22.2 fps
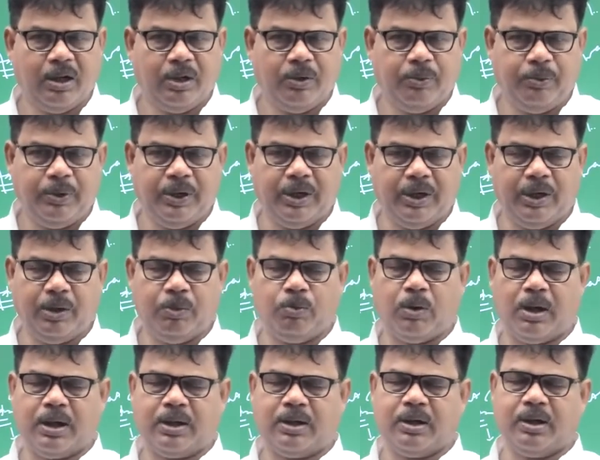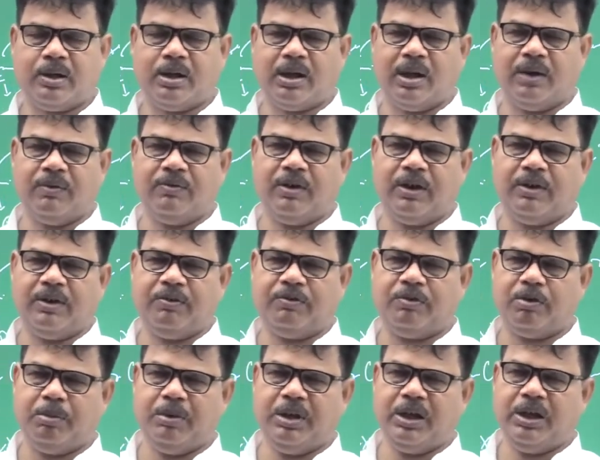When water converts
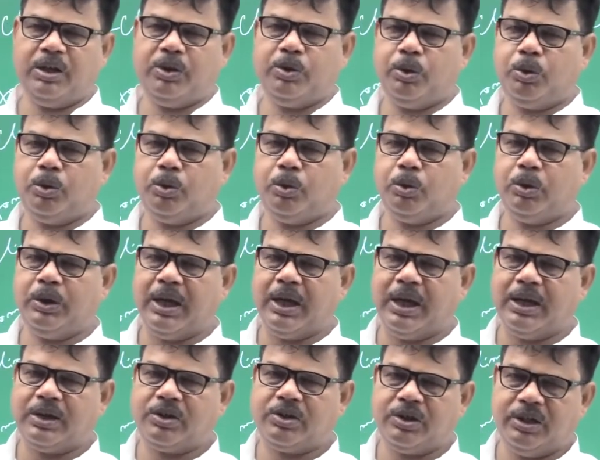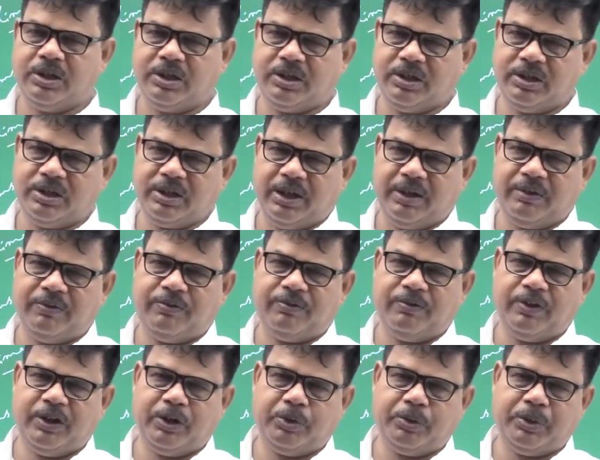from liquid to gas, it is
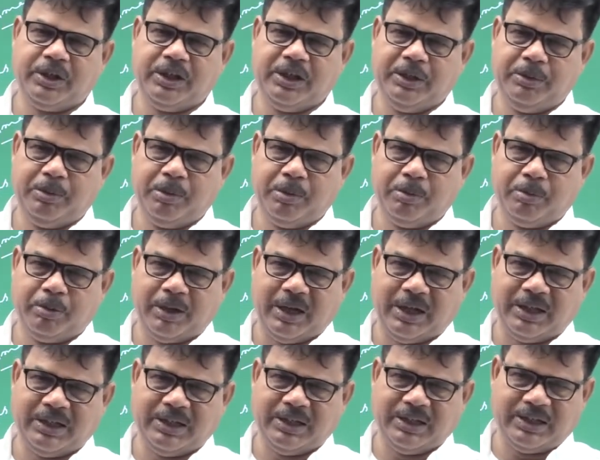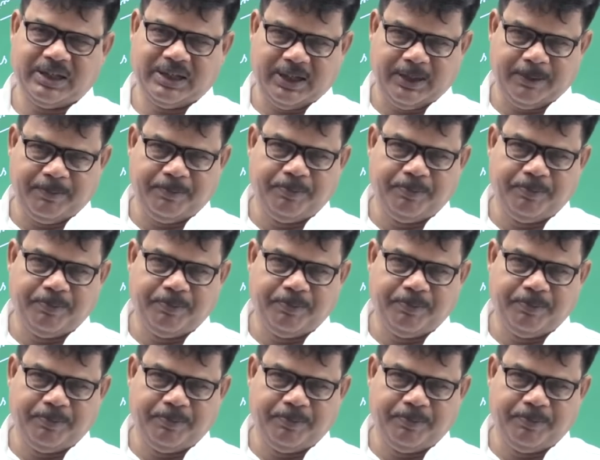referred to evaporation.